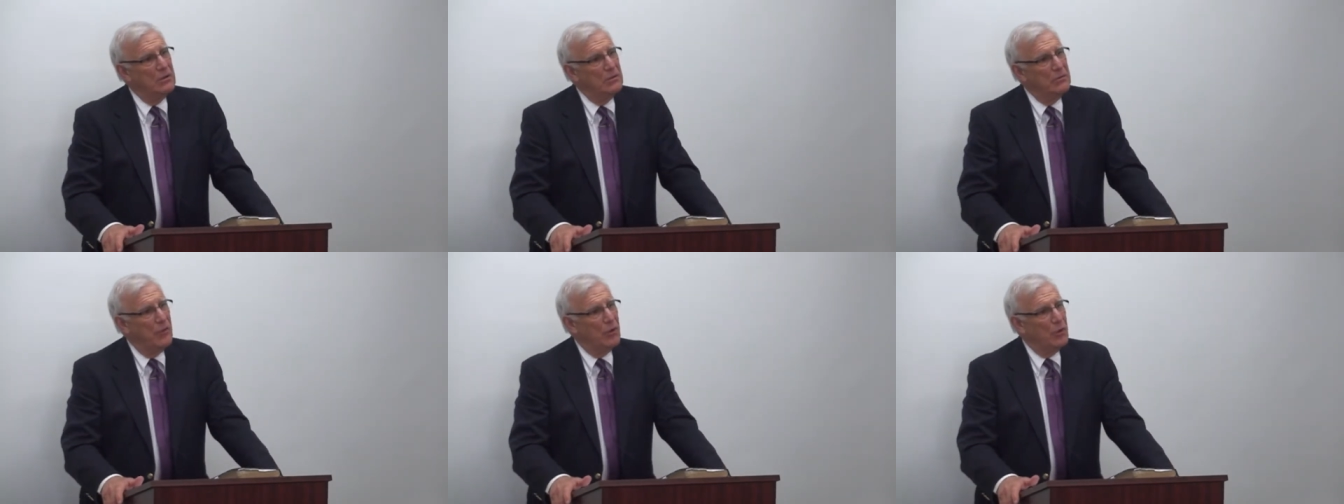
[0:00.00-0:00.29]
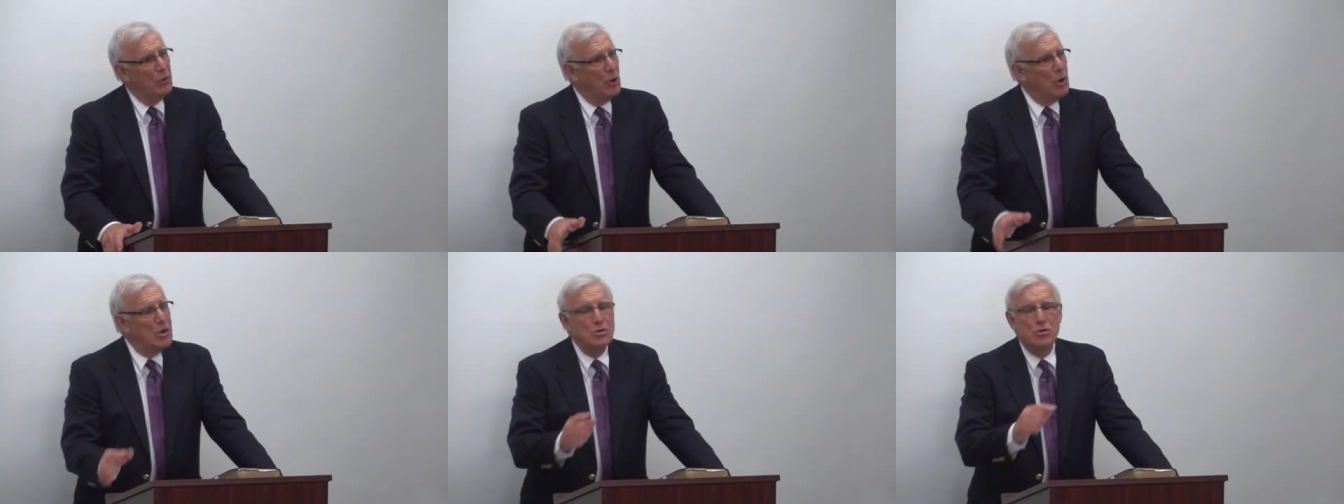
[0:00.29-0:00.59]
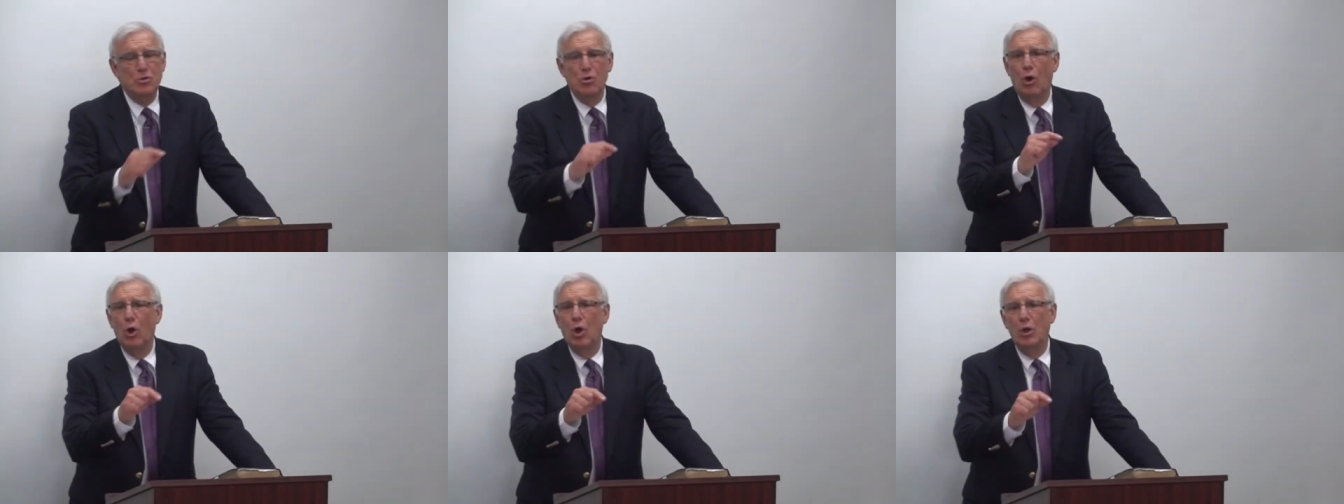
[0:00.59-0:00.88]
the
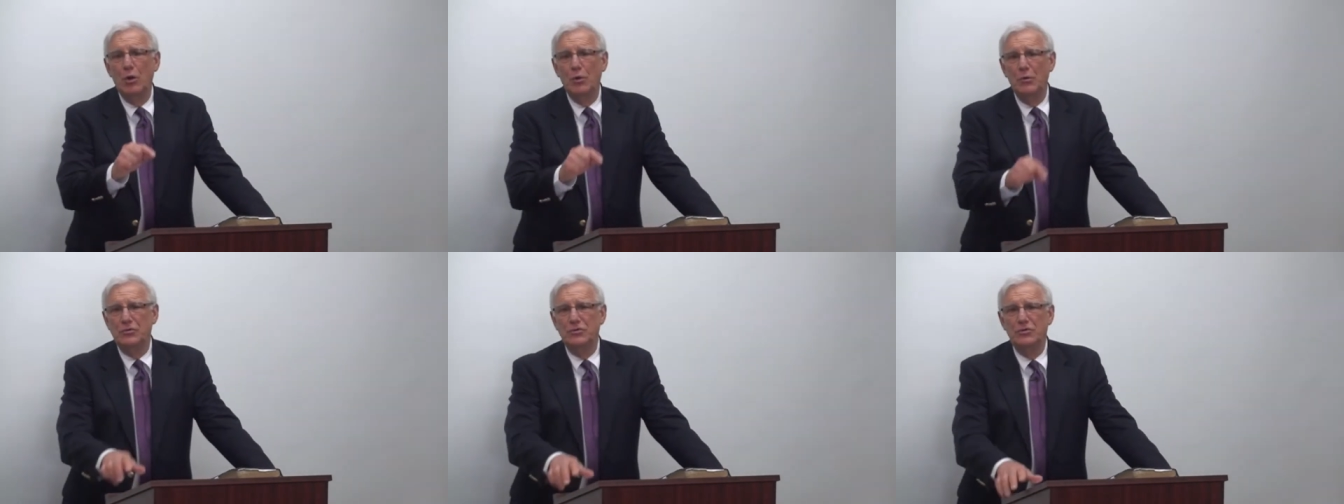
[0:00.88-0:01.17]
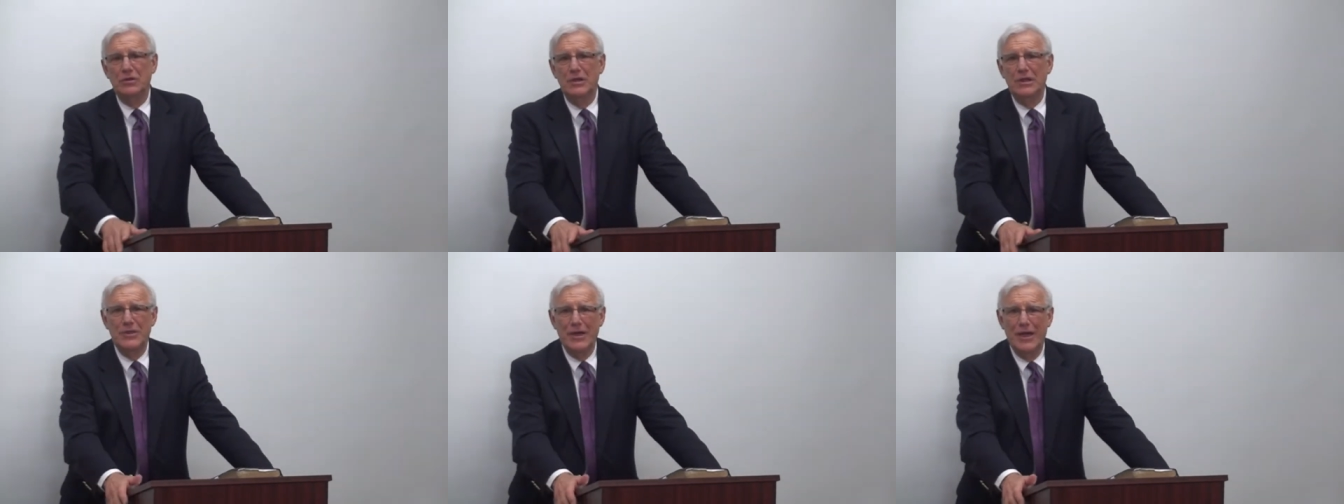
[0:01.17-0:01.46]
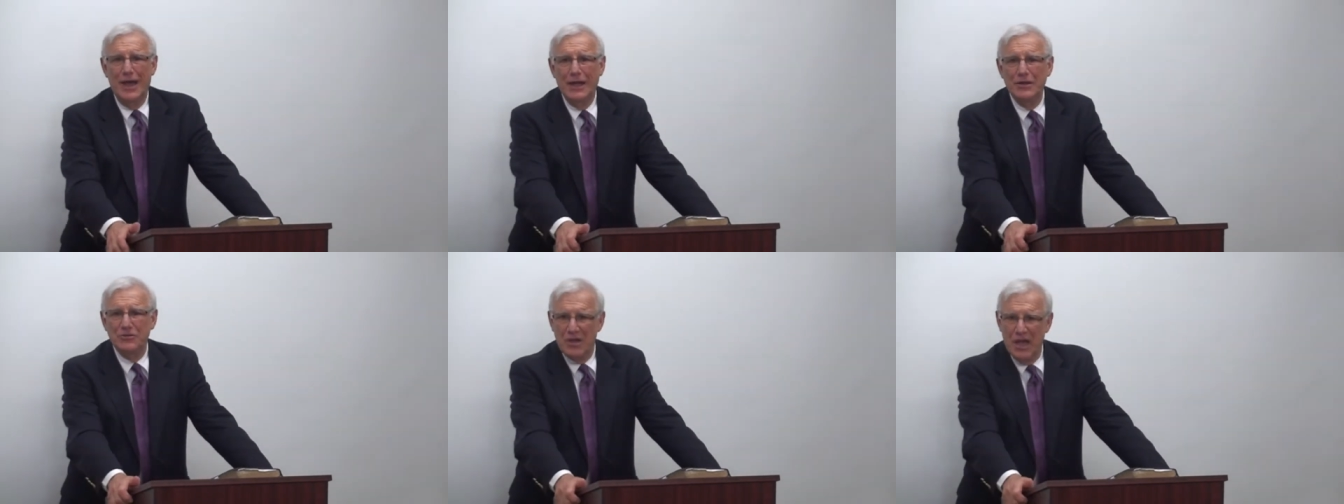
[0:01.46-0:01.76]
Lord called
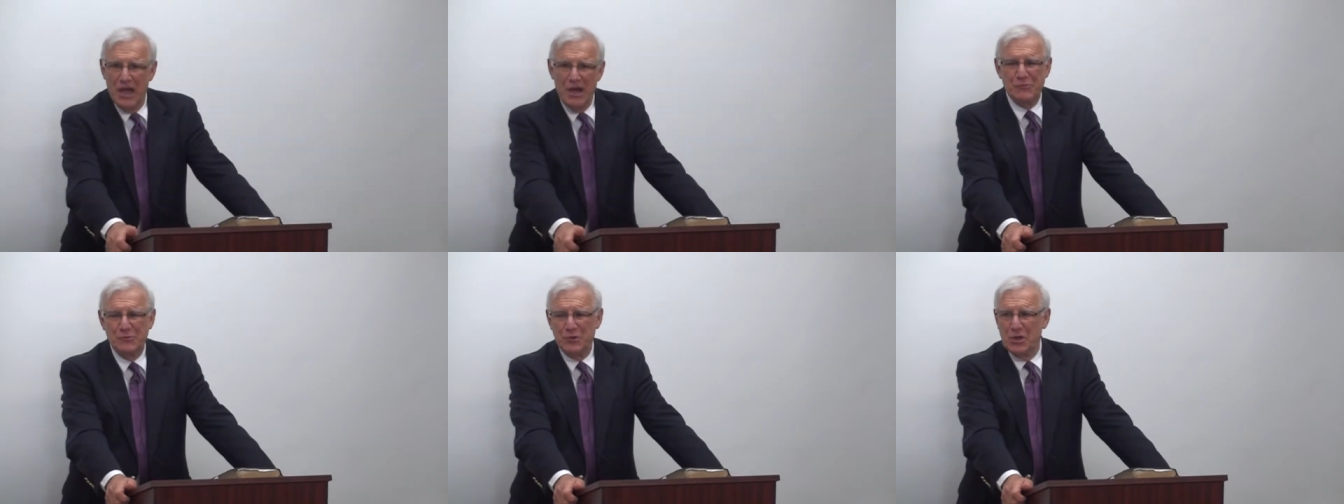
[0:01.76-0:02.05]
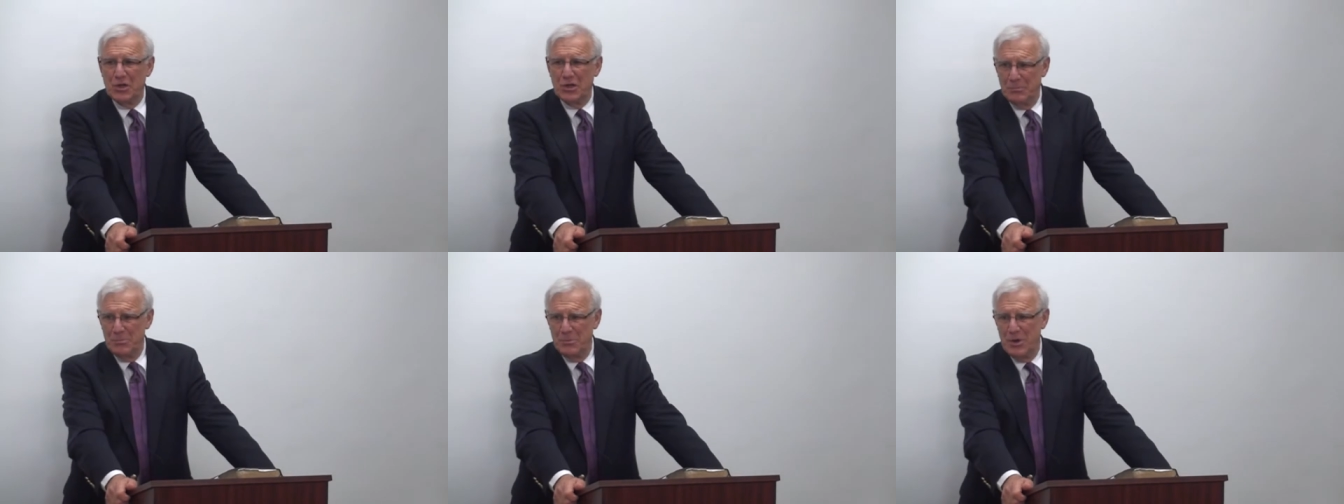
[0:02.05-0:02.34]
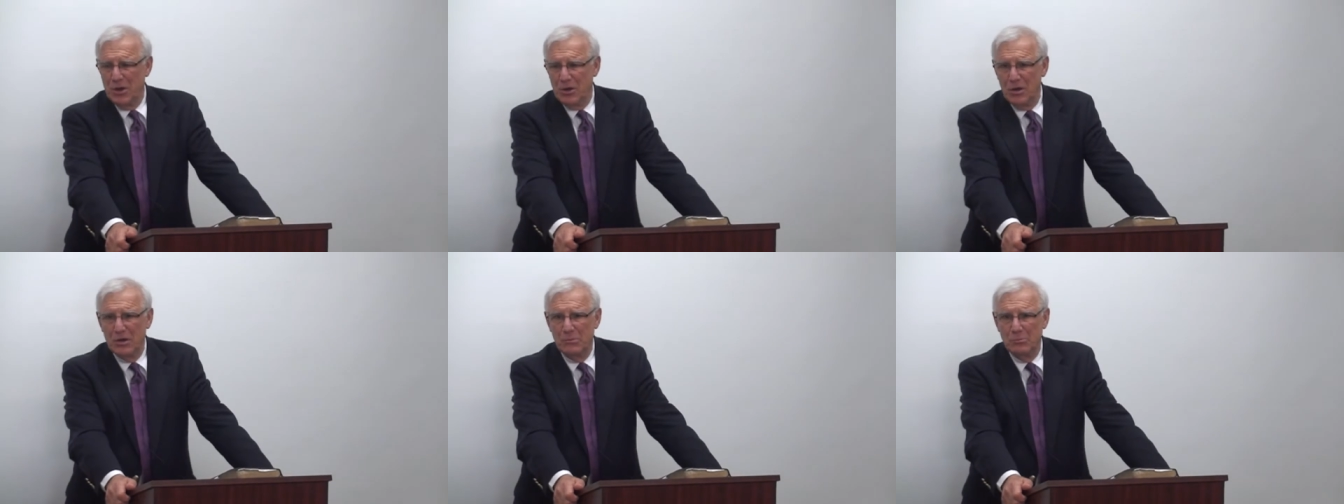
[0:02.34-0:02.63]
that African
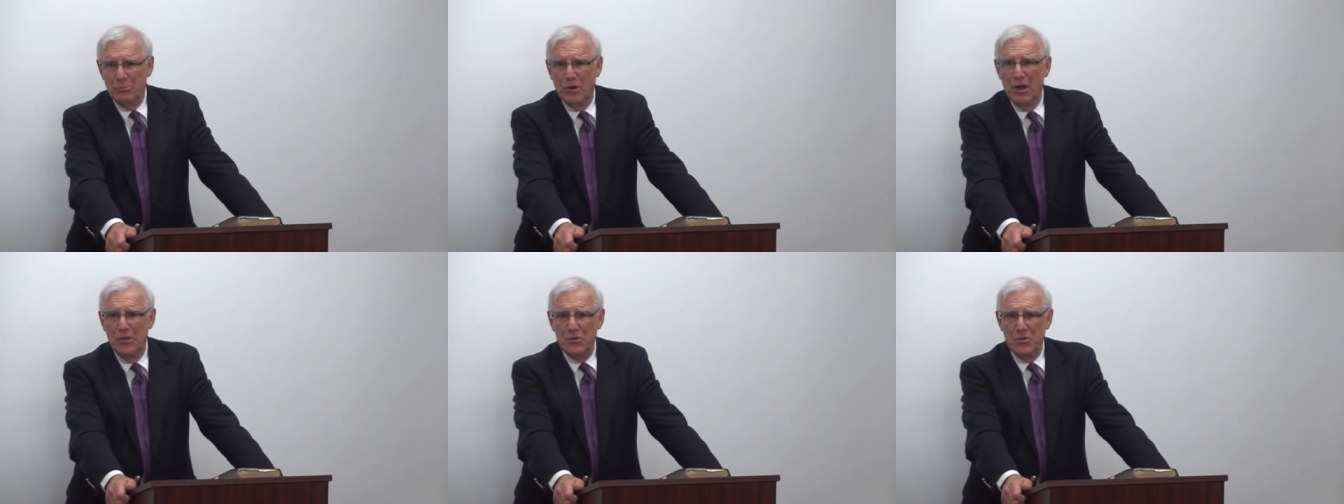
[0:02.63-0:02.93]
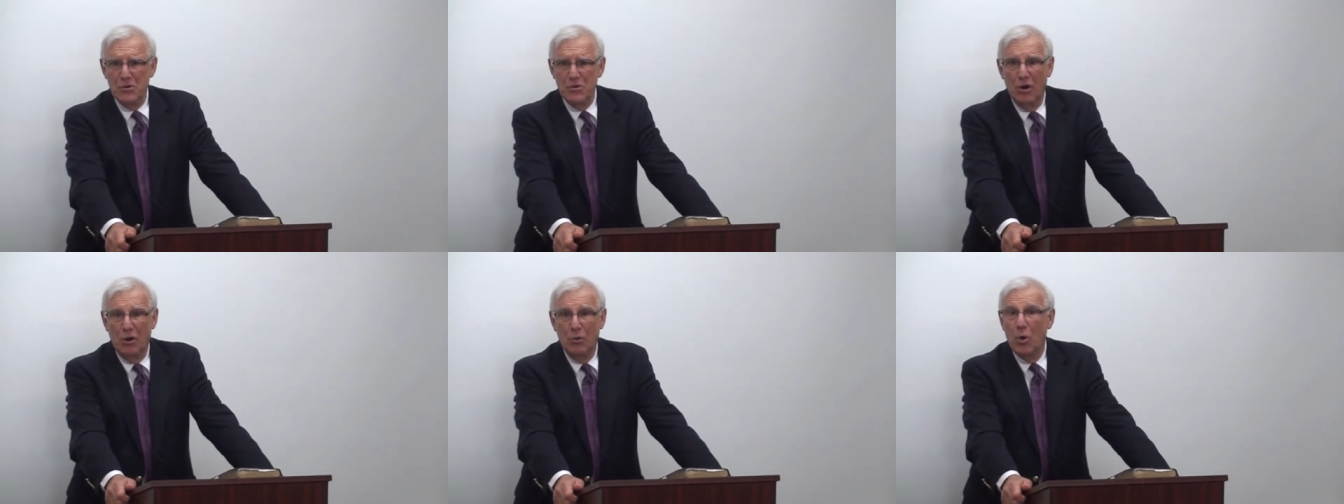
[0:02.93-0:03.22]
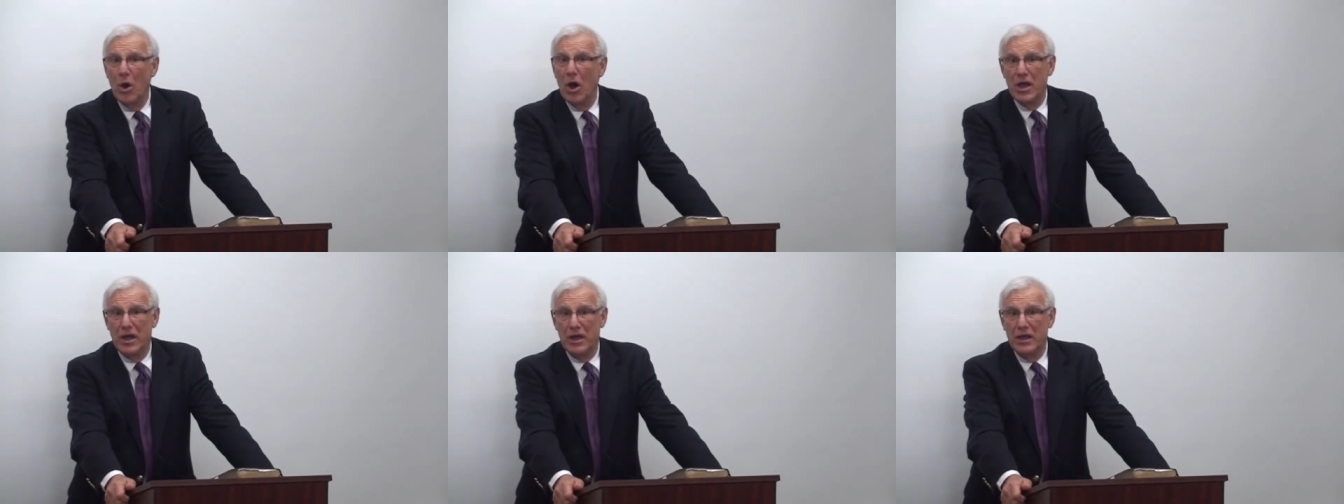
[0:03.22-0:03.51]
American brother
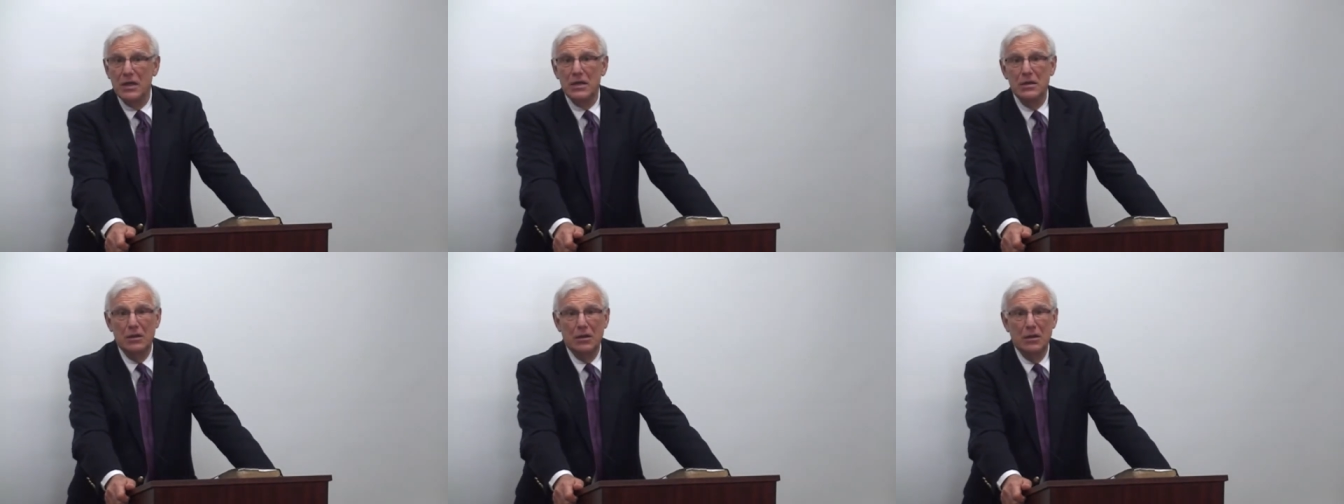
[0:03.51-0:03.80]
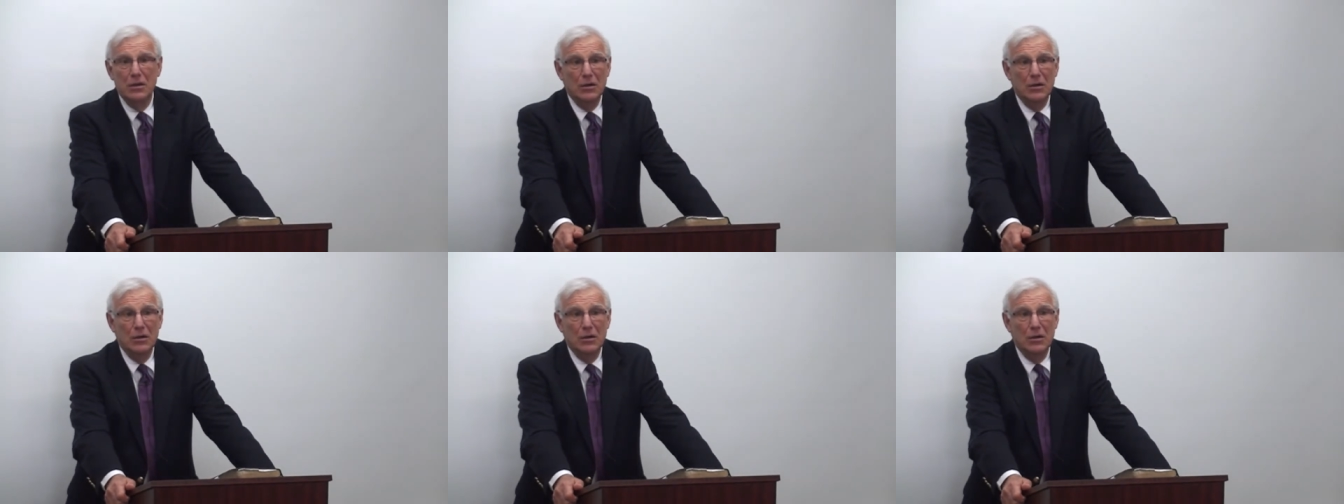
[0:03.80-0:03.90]
away,